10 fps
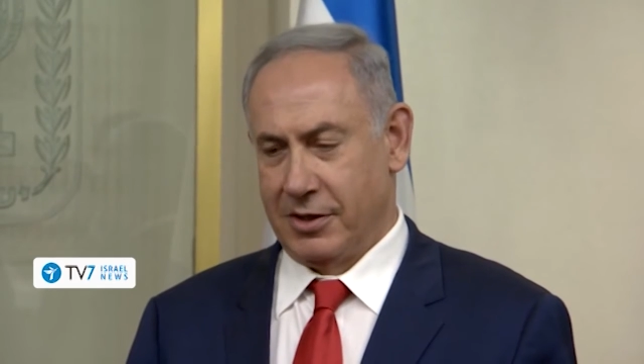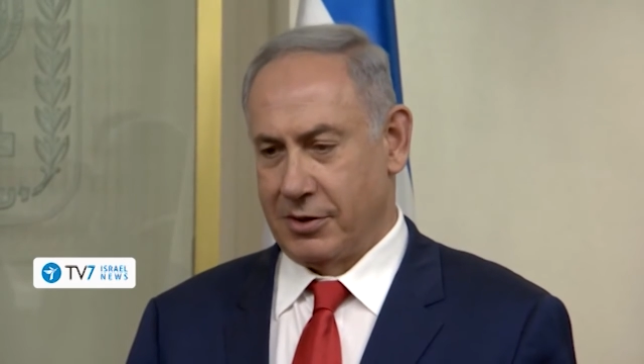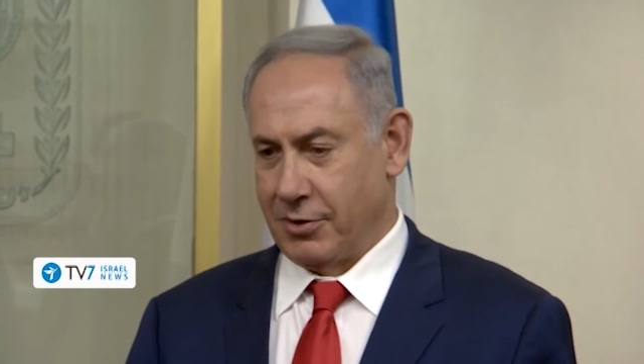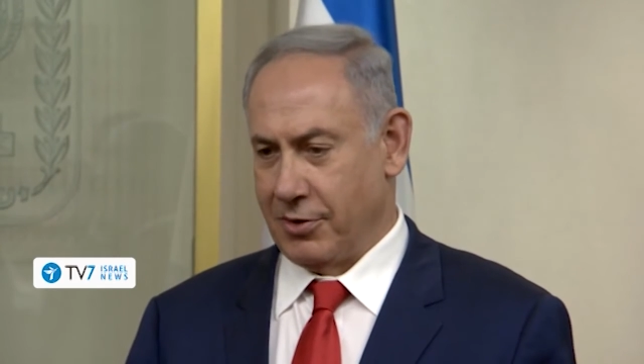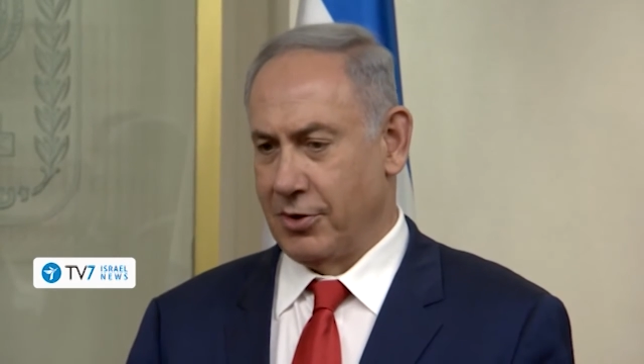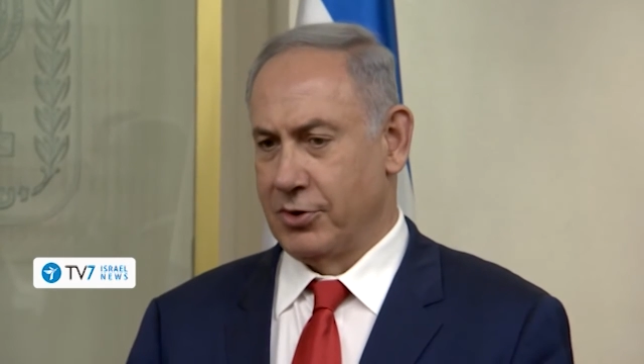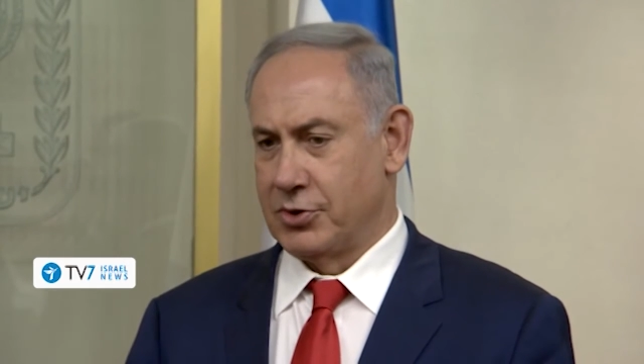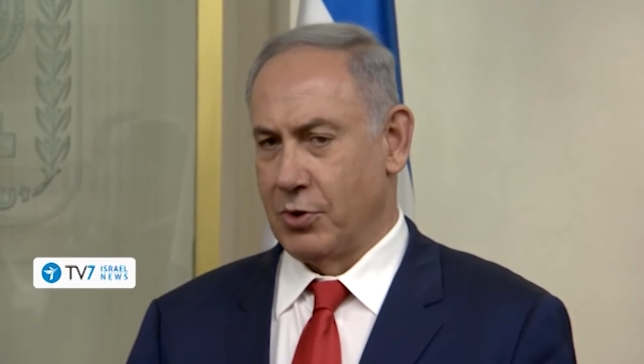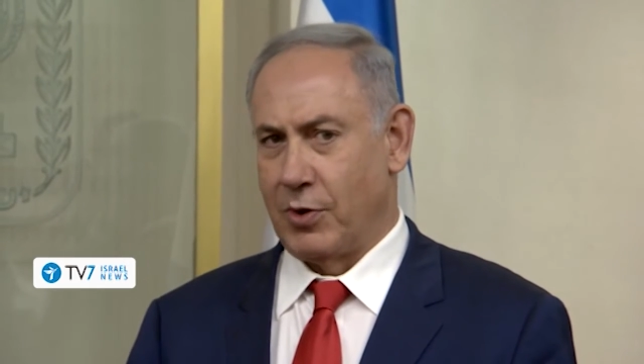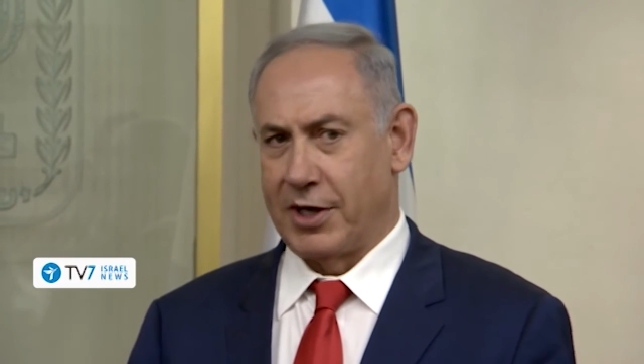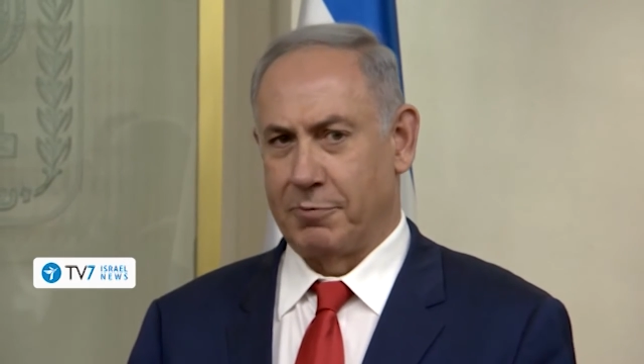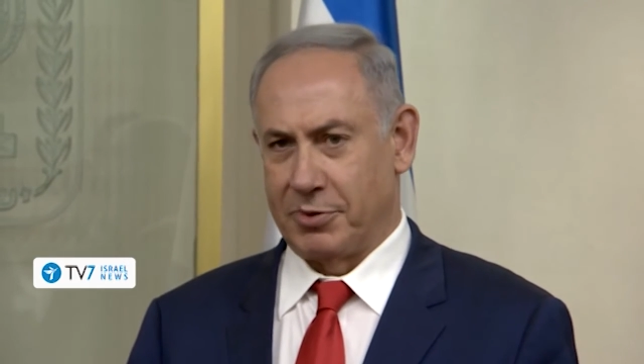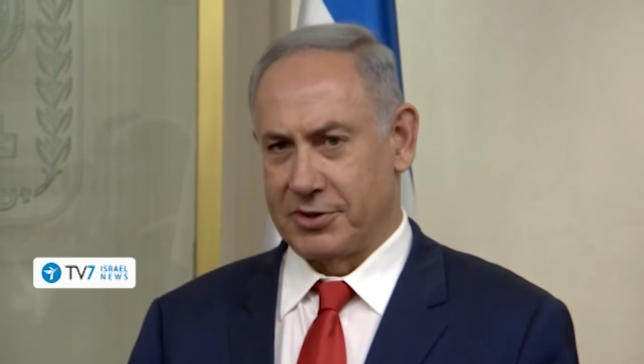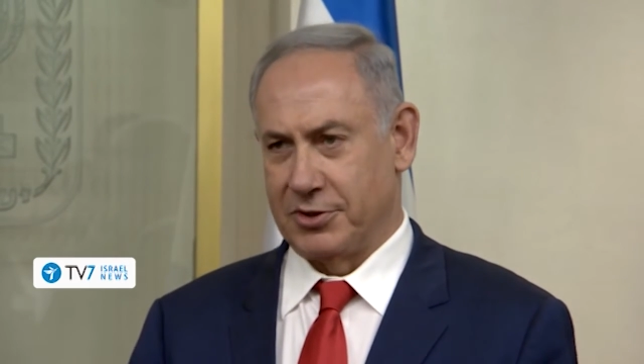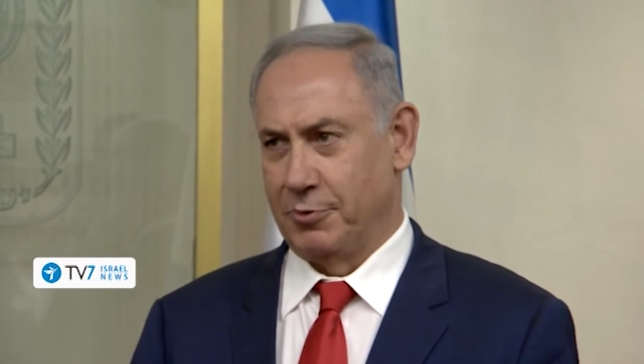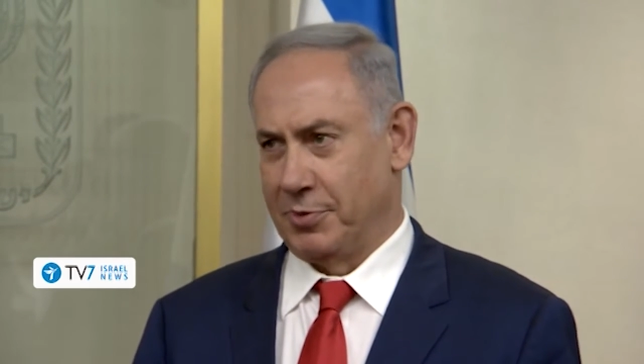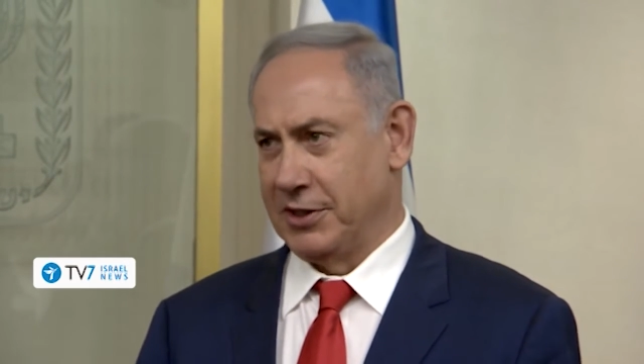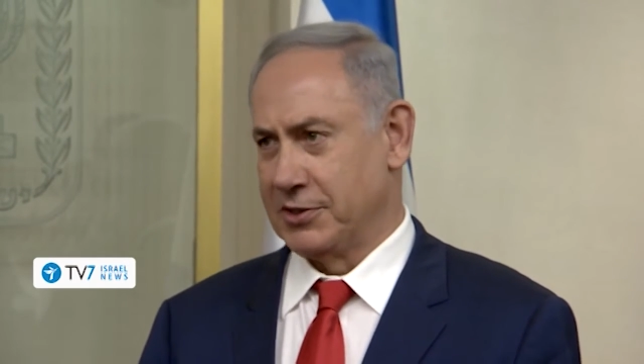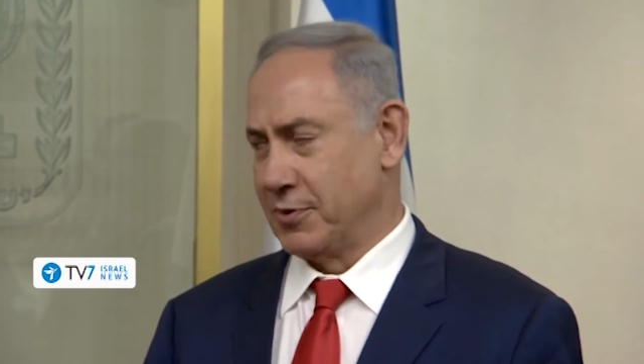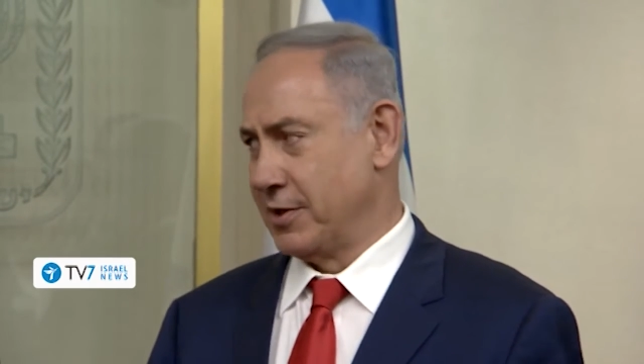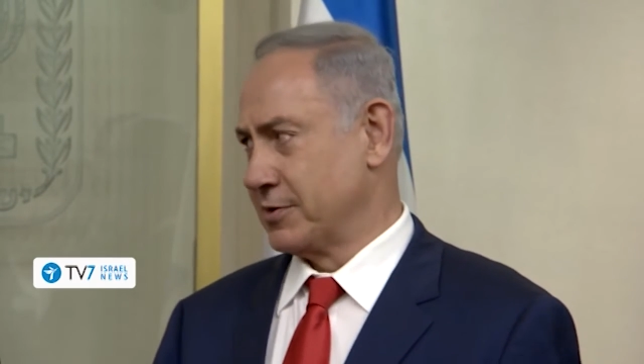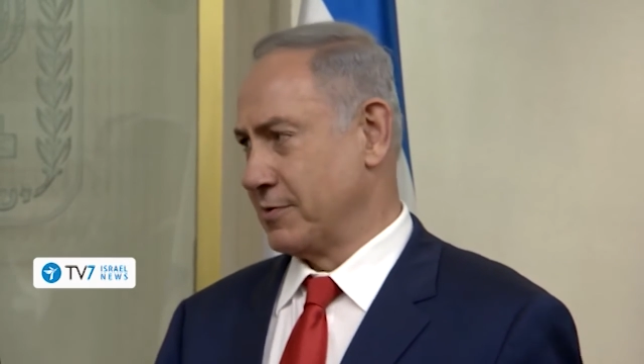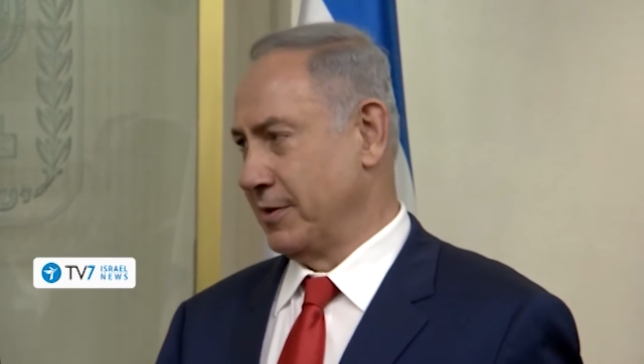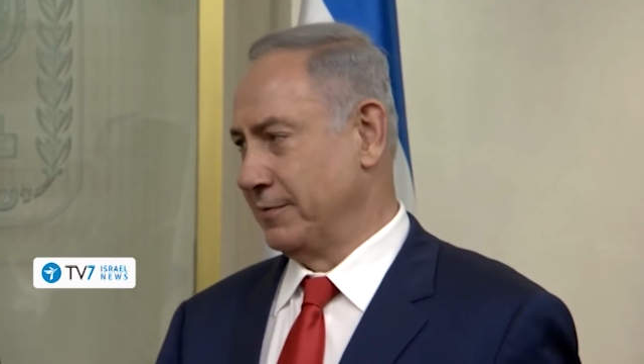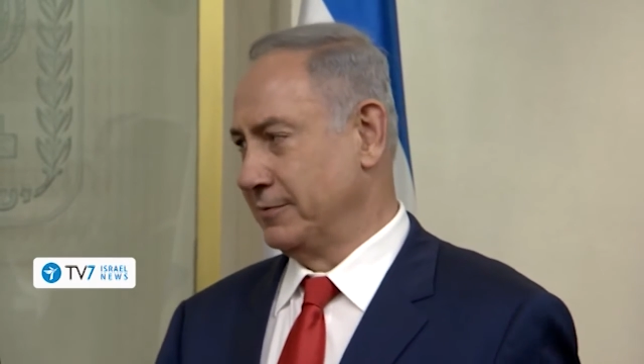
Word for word: to those who want to pursue peace with Israel.